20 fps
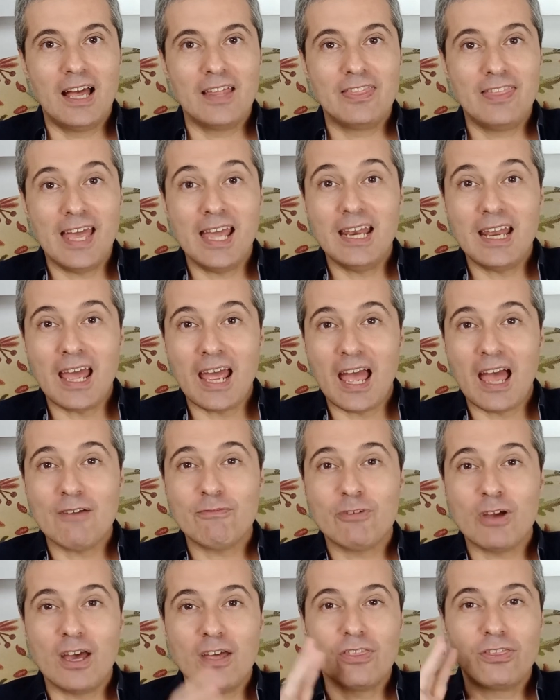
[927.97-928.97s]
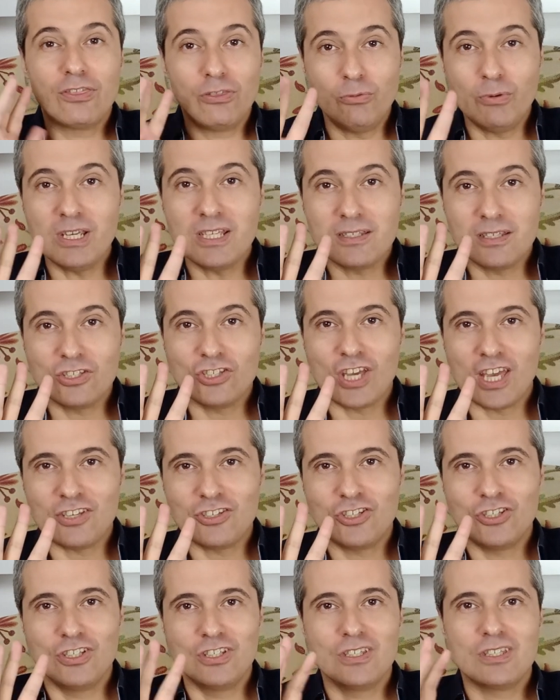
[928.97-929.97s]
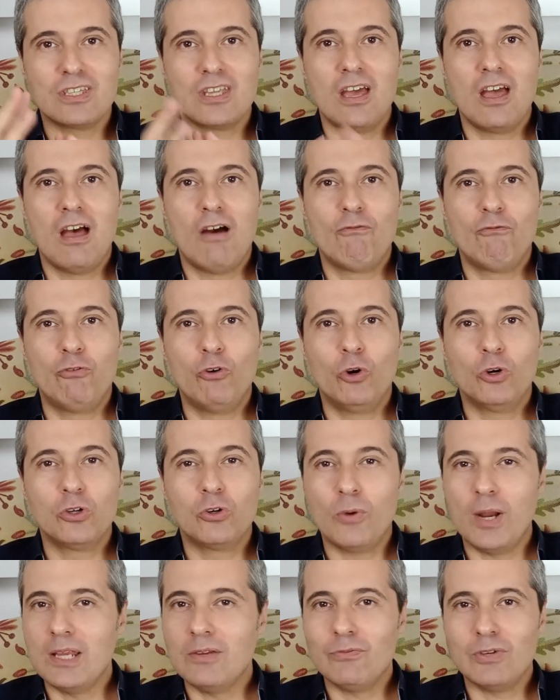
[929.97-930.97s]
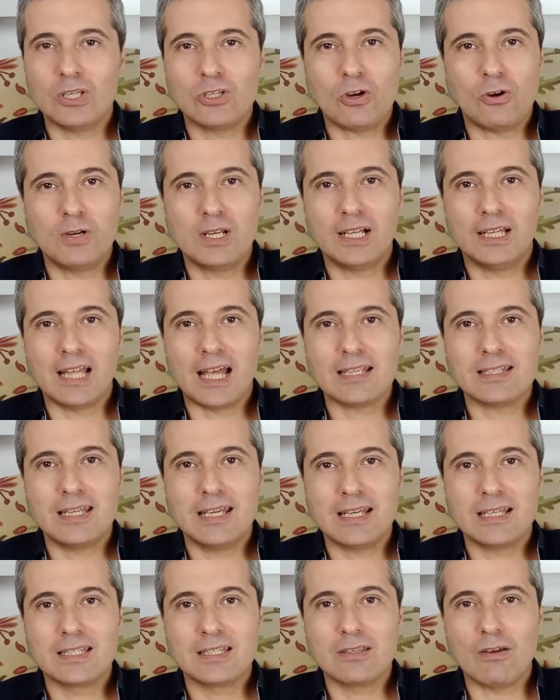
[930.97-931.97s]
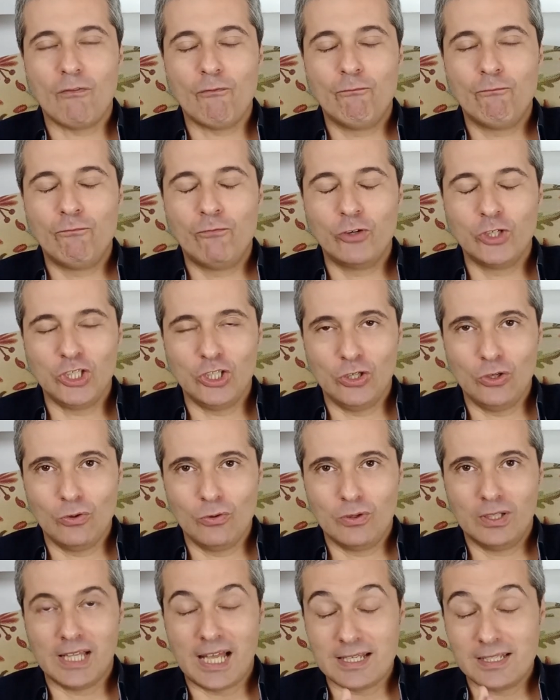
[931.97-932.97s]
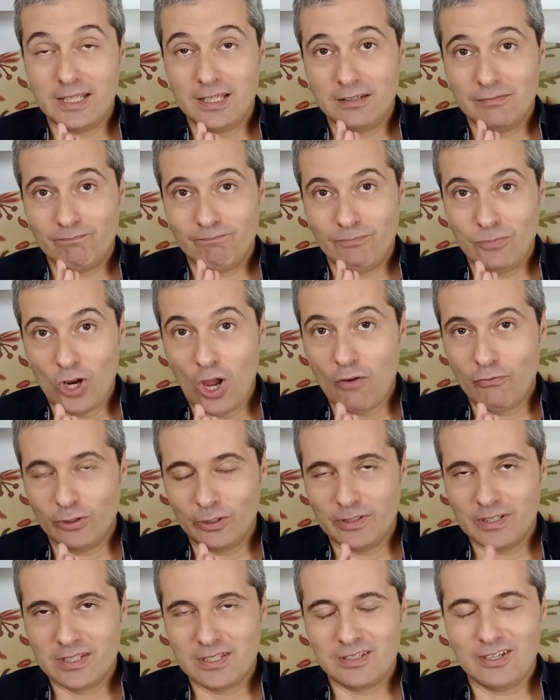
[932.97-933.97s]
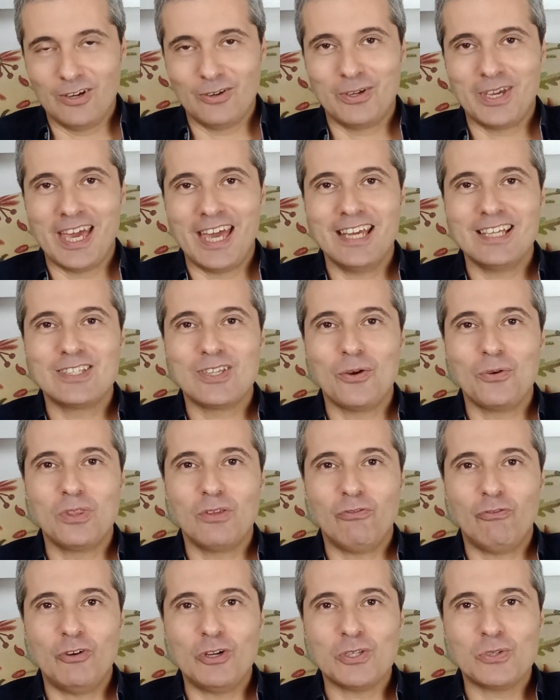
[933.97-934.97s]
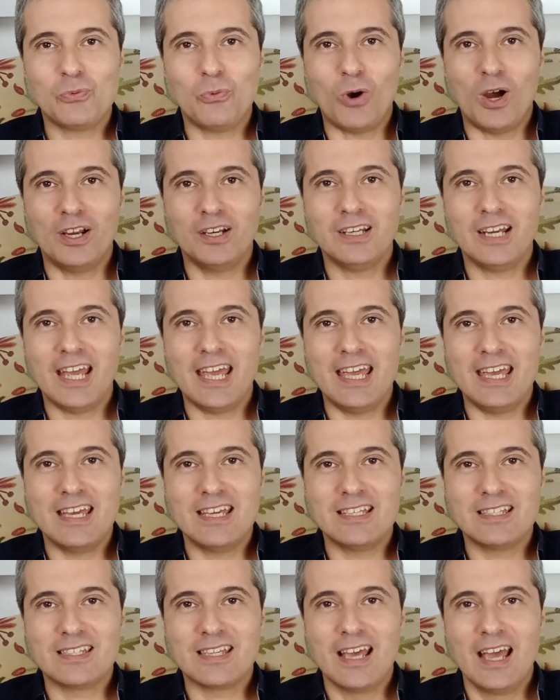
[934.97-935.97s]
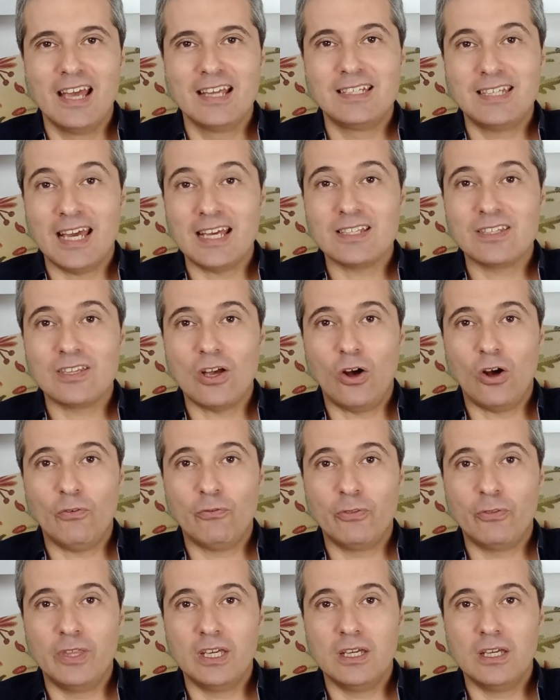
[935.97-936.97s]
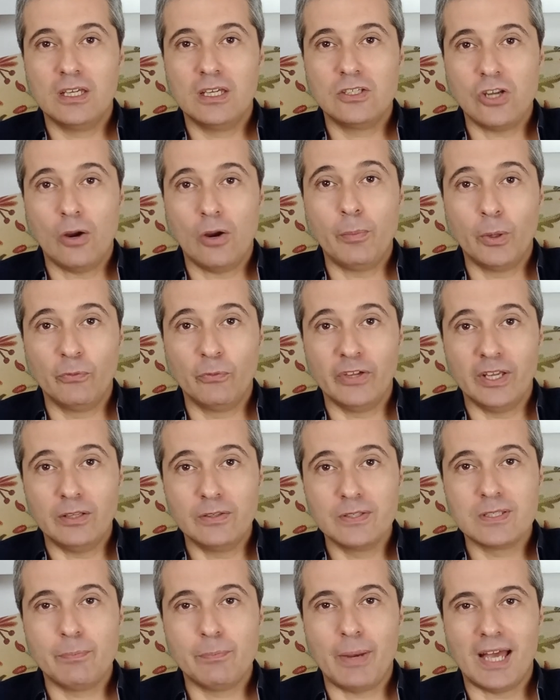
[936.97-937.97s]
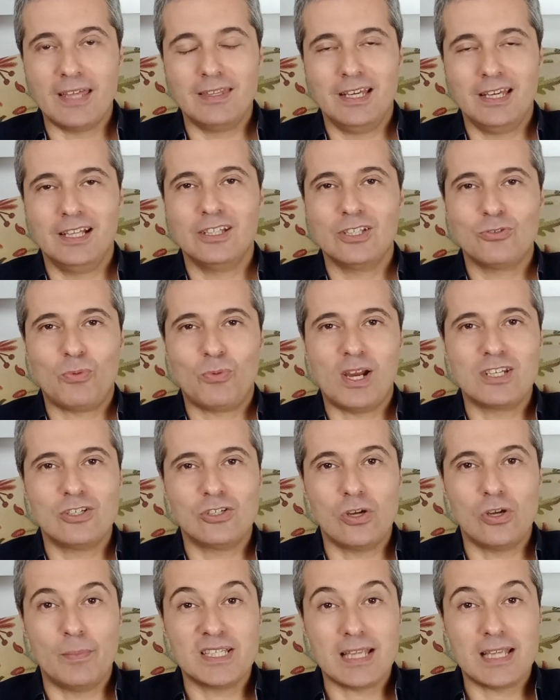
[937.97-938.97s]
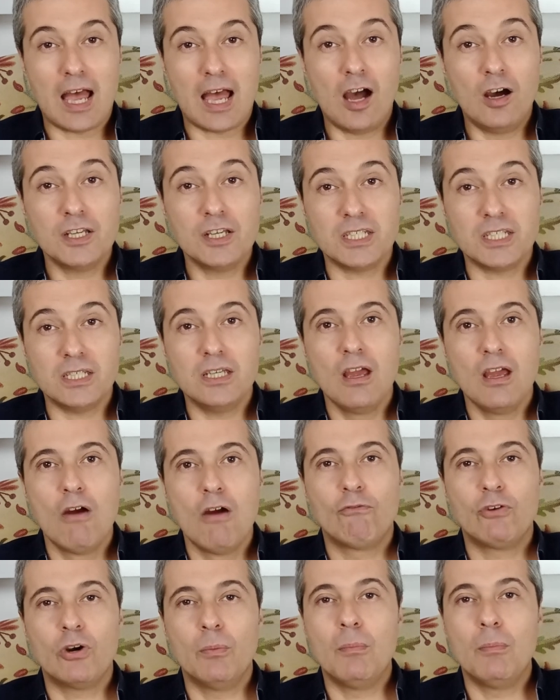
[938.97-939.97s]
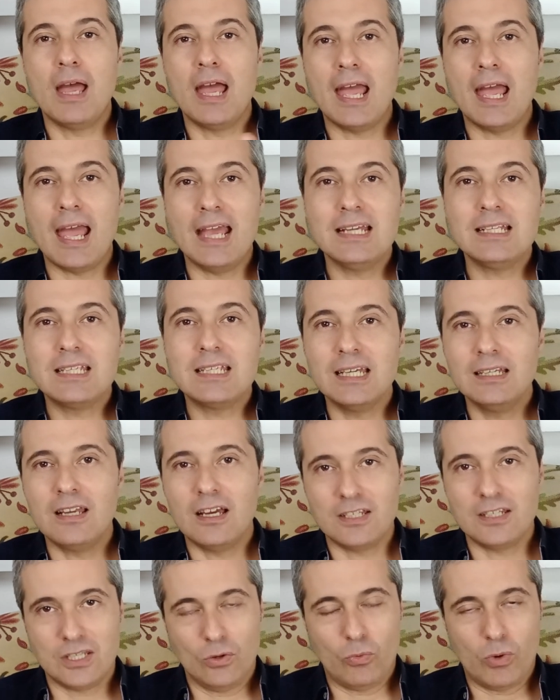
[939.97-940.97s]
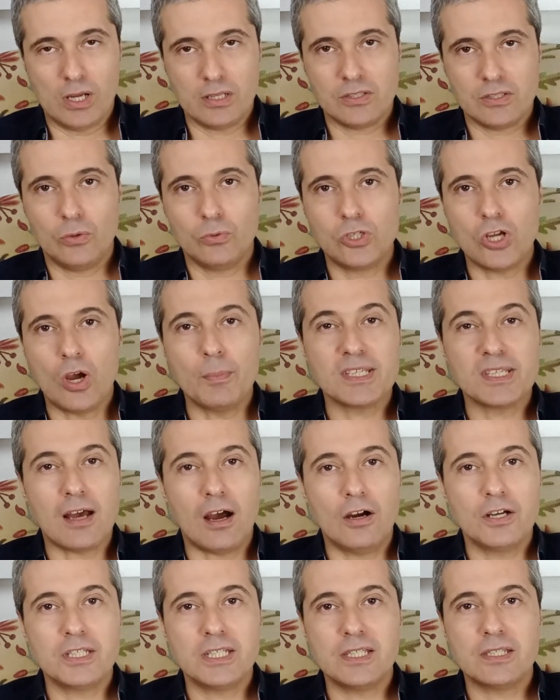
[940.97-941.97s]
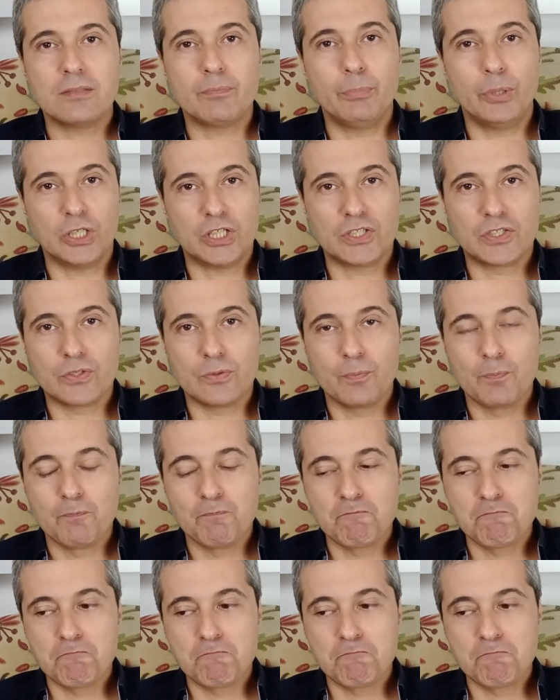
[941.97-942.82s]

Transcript: then I have three suggestions for great Victorian classics for you classic novels. Okay, so the first one is Tess of the D'Urbervilles by the English writer Thomas Hardy from 1891. So, Thomas Hardy's books